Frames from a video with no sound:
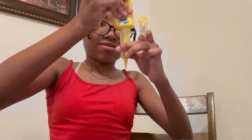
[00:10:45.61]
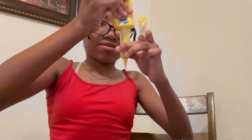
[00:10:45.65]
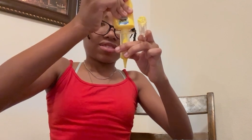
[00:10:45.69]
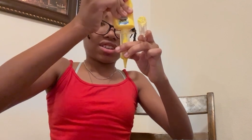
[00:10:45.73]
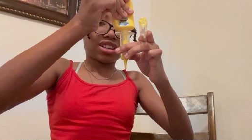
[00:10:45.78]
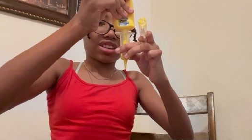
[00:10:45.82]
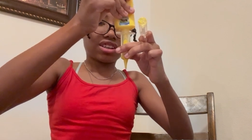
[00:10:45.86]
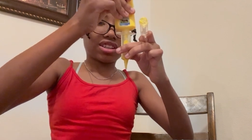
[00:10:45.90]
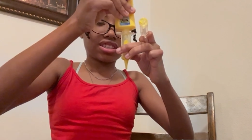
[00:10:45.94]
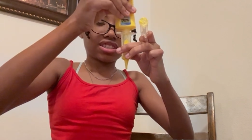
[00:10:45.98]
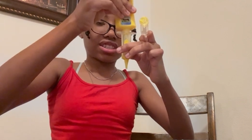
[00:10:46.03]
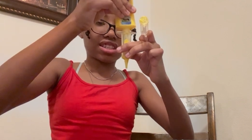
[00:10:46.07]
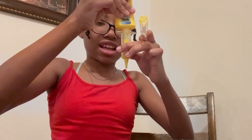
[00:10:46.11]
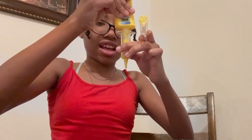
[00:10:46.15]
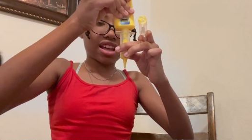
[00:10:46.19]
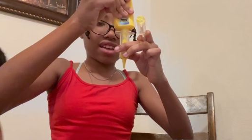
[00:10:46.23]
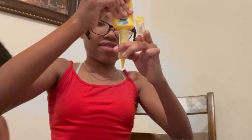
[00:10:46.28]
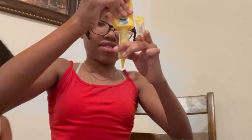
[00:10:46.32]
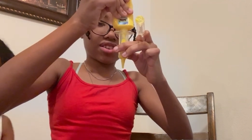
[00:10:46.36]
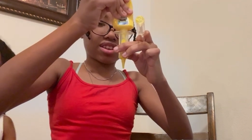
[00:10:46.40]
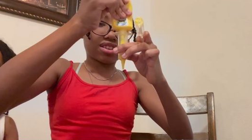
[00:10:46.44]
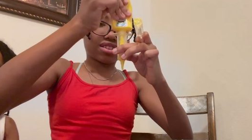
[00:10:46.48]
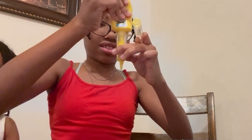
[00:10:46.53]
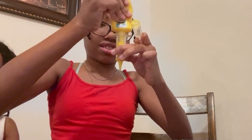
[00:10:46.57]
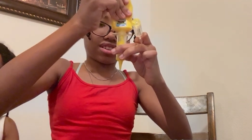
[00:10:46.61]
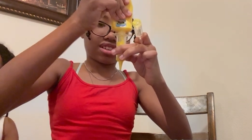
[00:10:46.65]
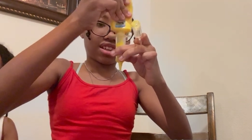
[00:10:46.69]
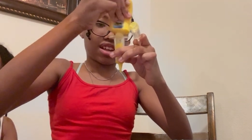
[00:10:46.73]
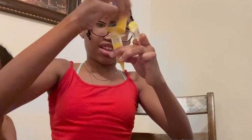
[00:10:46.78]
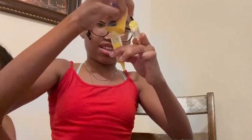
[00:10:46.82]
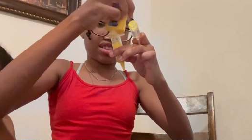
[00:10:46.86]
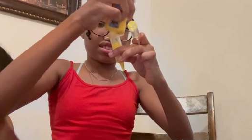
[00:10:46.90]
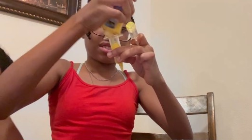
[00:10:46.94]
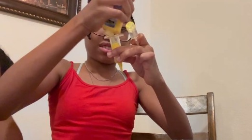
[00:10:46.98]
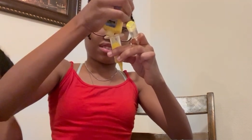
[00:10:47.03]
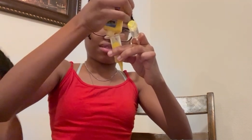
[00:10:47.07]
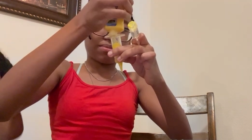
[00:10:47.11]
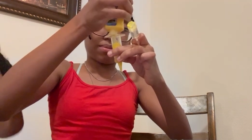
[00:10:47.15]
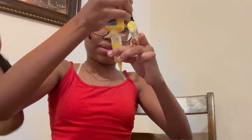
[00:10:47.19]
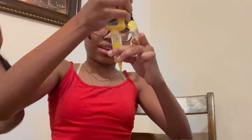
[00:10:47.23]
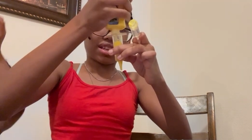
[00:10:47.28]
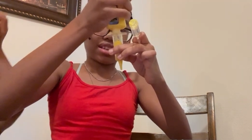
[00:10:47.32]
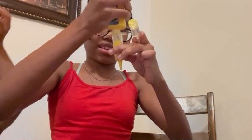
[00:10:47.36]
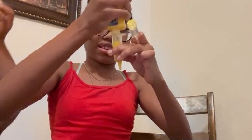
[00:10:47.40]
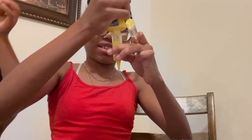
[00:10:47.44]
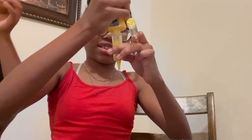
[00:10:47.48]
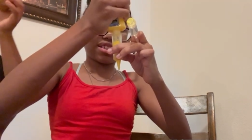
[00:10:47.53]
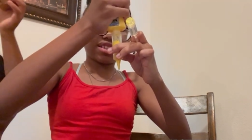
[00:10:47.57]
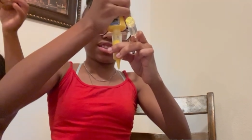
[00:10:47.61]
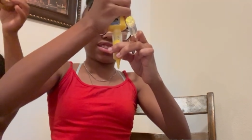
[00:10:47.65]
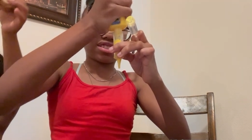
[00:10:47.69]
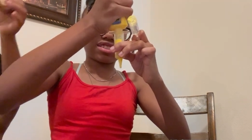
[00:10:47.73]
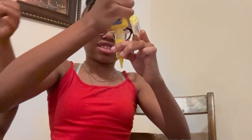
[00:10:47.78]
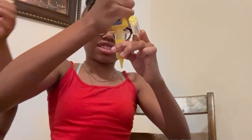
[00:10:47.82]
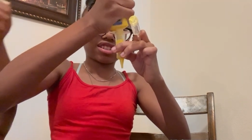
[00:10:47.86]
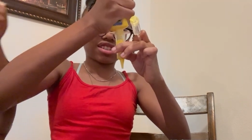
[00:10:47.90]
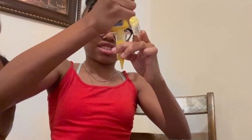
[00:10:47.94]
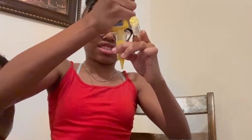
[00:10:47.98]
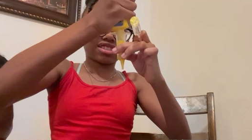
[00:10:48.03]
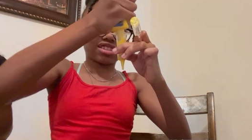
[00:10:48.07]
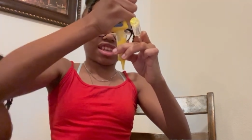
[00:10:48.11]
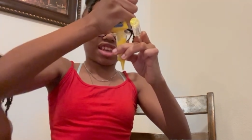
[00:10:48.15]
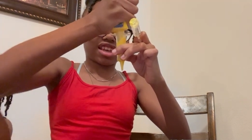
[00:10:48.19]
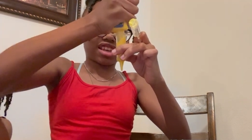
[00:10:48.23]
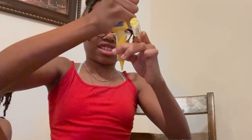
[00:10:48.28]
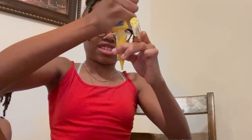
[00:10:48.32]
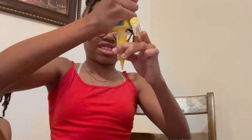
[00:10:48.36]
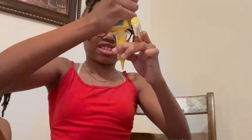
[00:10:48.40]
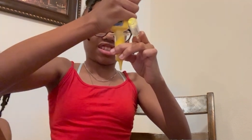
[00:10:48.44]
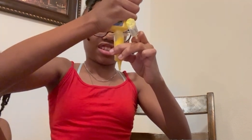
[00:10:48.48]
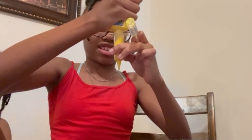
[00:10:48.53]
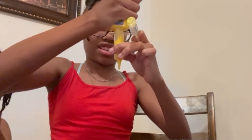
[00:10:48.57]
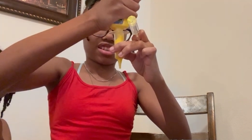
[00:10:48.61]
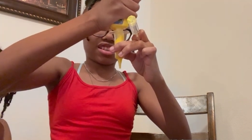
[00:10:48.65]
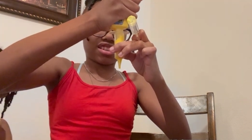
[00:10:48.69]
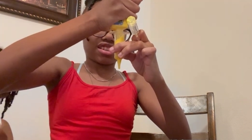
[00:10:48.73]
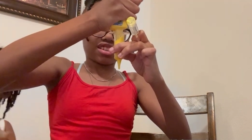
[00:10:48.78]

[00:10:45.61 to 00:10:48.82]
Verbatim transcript: Well, it's not even guts, but it's just nasty.